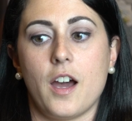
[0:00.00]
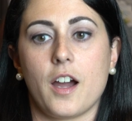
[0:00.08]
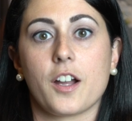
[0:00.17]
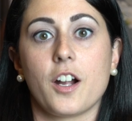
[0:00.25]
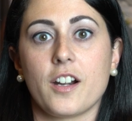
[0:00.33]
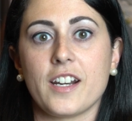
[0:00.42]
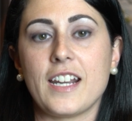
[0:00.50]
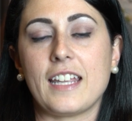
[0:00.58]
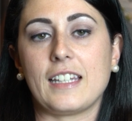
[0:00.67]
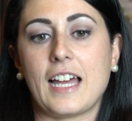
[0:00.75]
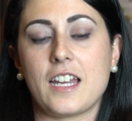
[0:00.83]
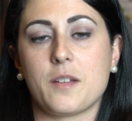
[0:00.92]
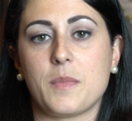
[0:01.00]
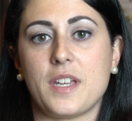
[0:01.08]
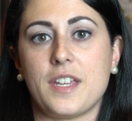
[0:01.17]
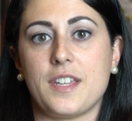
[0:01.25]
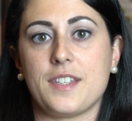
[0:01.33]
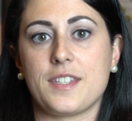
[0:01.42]
A guardian ad litem
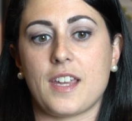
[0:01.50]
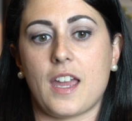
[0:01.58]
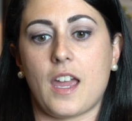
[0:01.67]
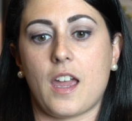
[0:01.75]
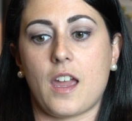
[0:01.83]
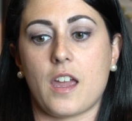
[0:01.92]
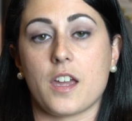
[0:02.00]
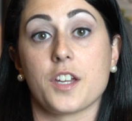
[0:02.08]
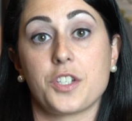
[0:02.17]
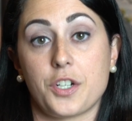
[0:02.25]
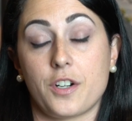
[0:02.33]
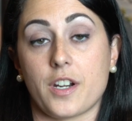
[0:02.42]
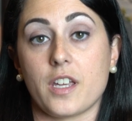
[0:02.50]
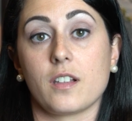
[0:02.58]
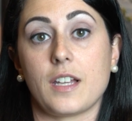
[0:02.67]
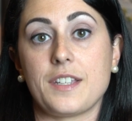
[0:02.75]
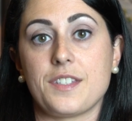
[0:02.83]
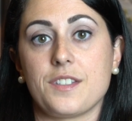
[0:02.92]
is a
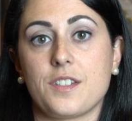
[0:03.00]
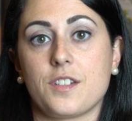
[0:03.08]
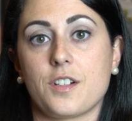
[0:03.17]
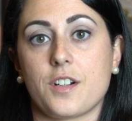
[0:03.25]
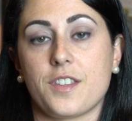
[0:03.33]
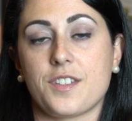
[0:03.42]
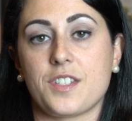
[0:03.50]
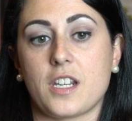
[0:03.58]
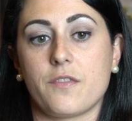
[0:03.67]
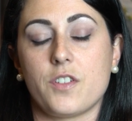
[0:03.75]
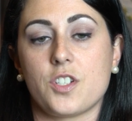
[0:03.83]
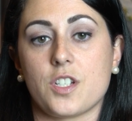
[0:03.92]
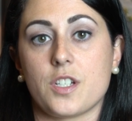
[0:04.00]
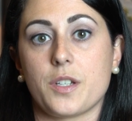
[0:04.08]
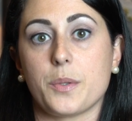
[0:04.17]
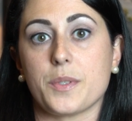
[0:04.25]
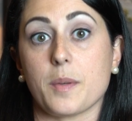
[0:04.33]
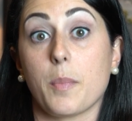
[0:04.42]
licensed attorney in the state of Virginia
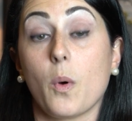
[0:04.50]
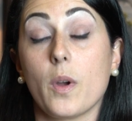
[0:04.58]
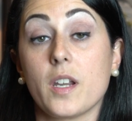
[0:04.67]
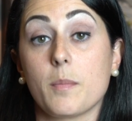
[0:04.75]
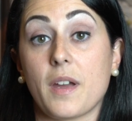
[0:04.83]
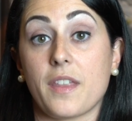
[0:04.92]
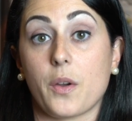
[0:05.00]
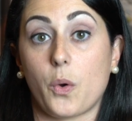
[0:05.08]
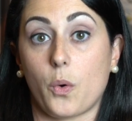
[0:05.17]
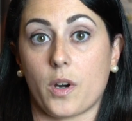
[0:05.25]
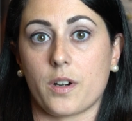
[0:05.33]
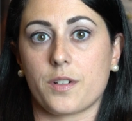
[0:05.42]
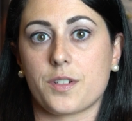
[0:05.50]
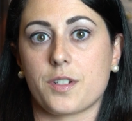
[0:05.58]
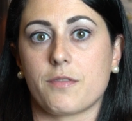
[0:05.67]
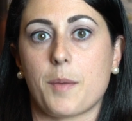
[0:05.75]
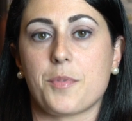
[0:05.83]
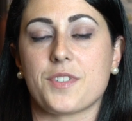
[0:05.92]
who is appointed by the court
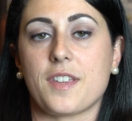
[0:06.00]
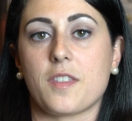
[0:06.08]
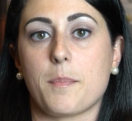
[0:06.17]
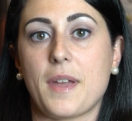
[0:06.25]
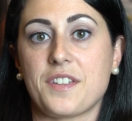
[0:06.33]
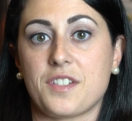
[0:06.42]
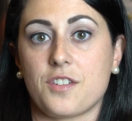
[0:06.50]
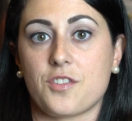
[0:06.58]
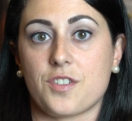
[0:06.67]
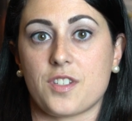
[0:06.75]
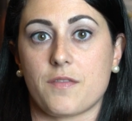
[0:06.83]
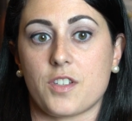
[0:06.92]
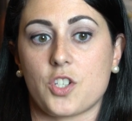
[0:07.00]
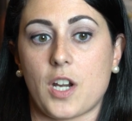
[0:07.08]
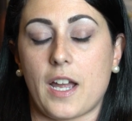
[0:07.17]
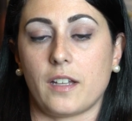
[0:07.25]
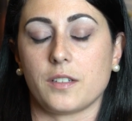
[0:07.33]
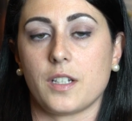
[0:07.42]
to represent the best interests of the
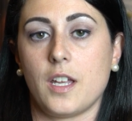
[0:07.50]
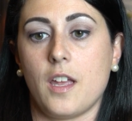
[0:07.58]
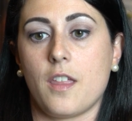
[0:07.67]
child.